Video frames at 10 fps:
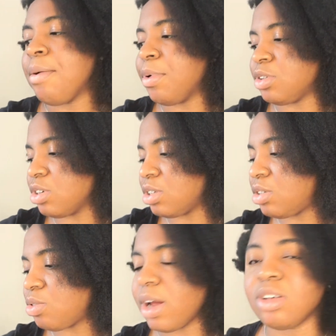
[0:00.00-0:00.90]
But
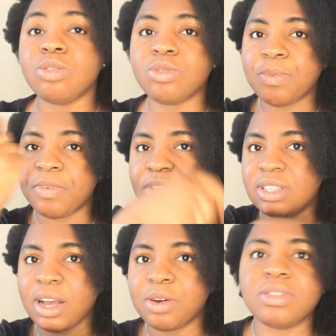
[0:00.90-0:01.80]
just try to remove the
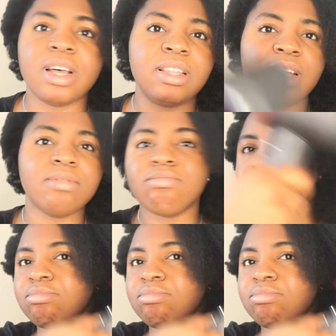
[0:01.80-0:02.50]
tangles and then